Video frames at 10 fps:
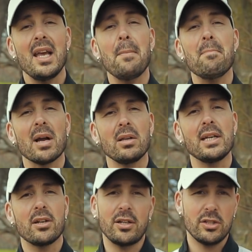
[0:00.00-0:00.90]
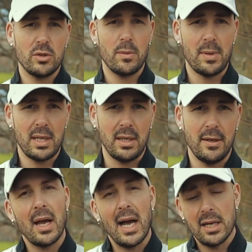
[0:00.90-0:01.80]
It barely costs you a penny.
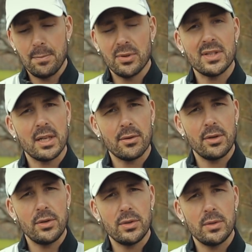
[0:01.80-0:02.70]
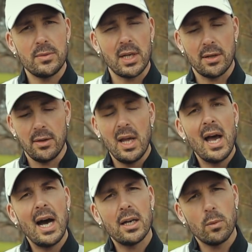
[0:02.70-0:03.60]
How to put together a YouTube channel,
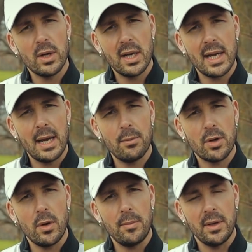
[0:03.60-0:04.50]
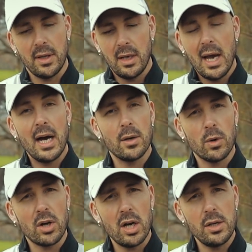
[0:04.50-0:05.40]
how to work camera equipment, how to
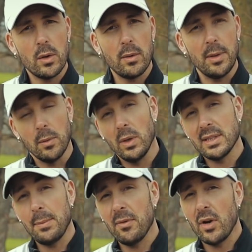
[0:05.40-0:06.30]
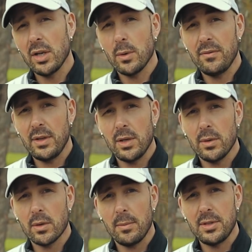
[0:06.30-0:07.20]
work audio equipment, what type of audio and
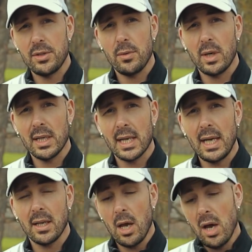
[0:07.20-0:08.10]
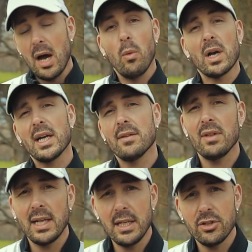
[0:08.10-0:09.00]
video equipment do you want to get? What kind of
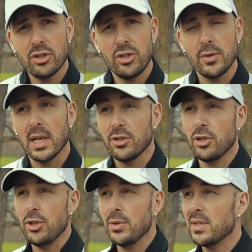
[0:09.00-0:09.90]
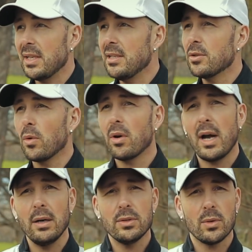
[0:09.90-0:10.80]
lighting should you get? Should you use indoor
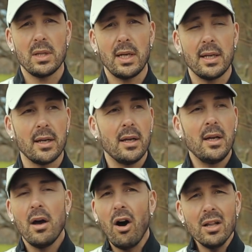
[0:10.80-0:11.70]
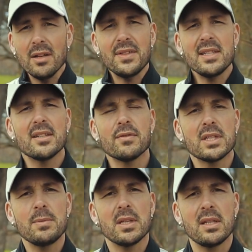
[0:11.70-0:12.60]
or outdoor lighting? All of these different
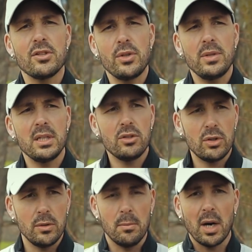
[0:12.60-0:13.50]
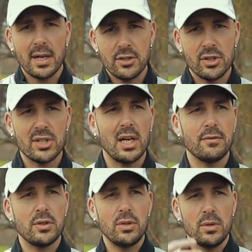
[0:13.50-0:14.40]
types of things you need to market
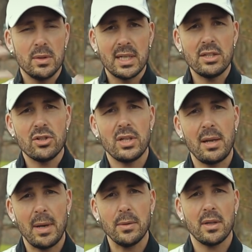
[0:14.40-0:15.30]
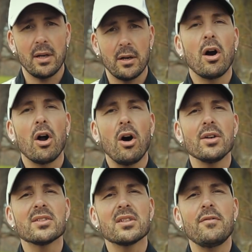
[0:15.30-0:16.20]
yourself, to get your name out there, are
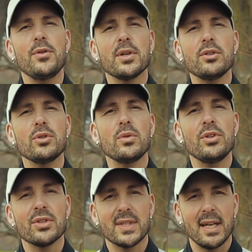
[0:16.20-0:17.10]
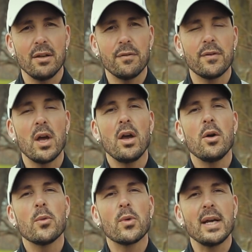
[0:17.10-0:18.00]
all stuff you can do yourself
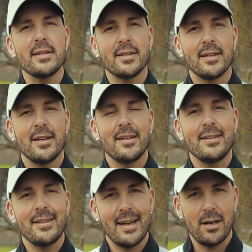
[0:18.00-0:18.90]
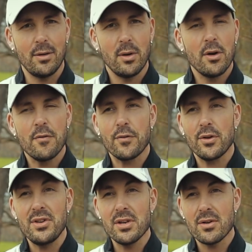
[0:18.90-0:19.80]
right now
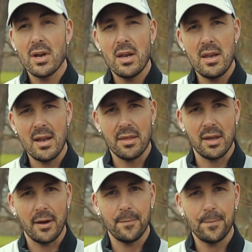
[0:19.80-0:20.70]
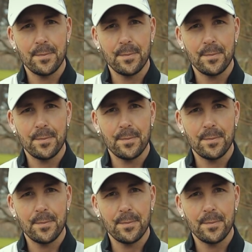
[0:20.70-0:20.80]
for near nothing.